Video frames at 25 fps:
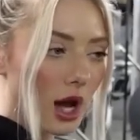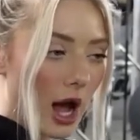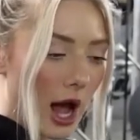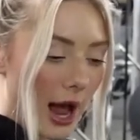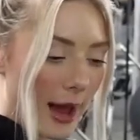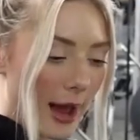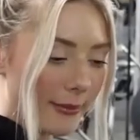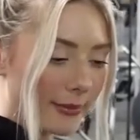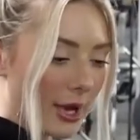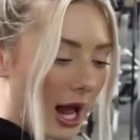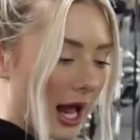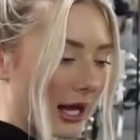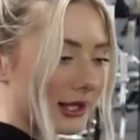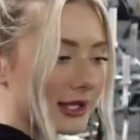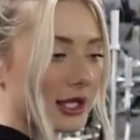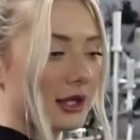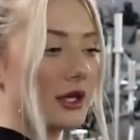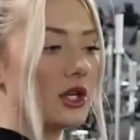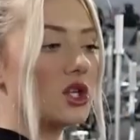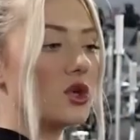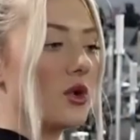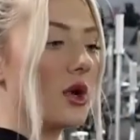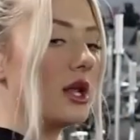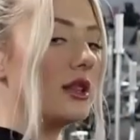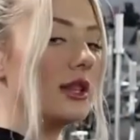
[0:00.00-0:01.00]
I'm constantly
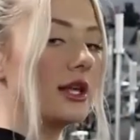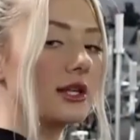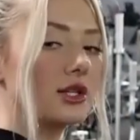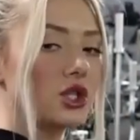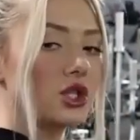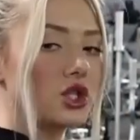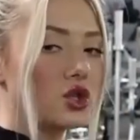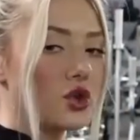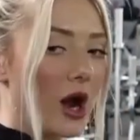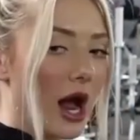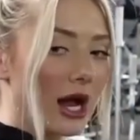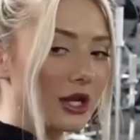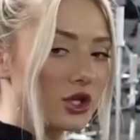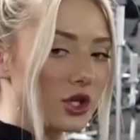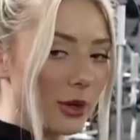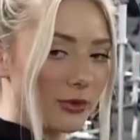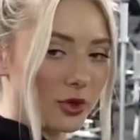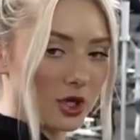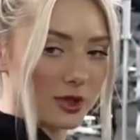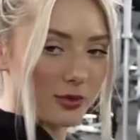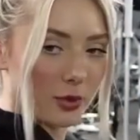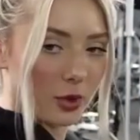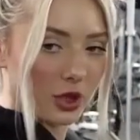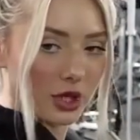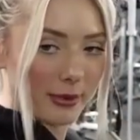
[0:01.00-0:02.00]
doing this stretch. I'm
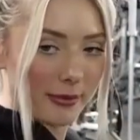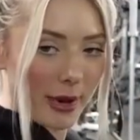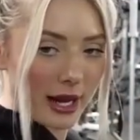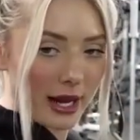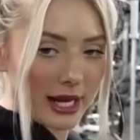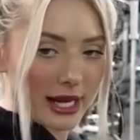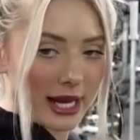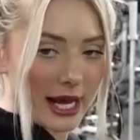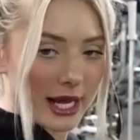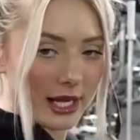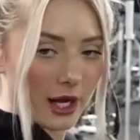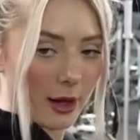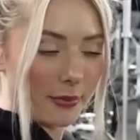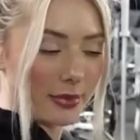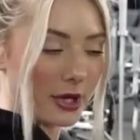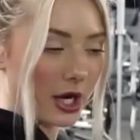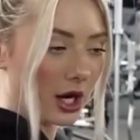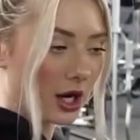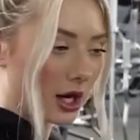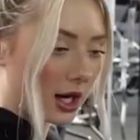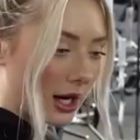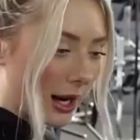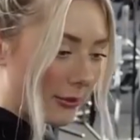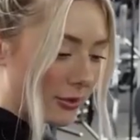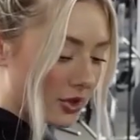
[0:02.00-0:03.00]
just putting my hand up
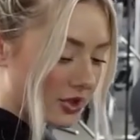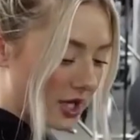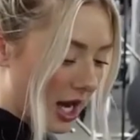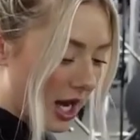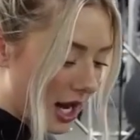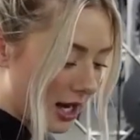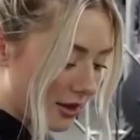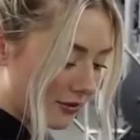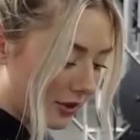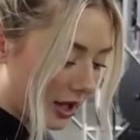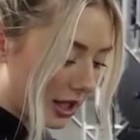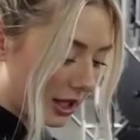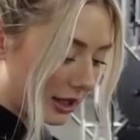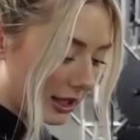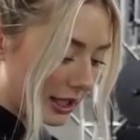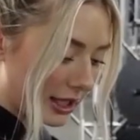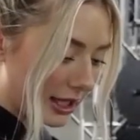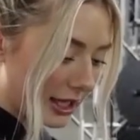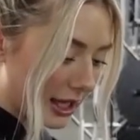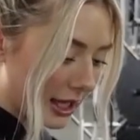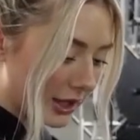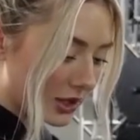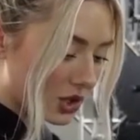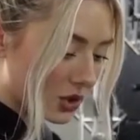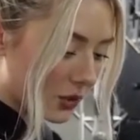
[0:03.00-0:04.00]
here and I'm just kind of like
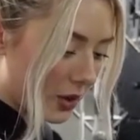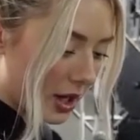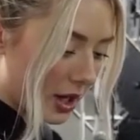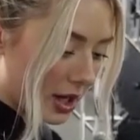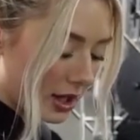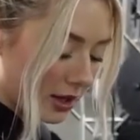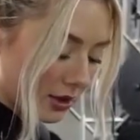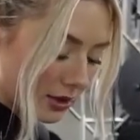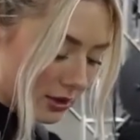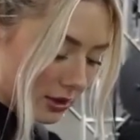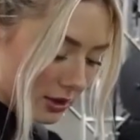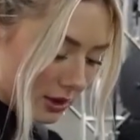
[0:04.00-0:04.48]
leaning into it,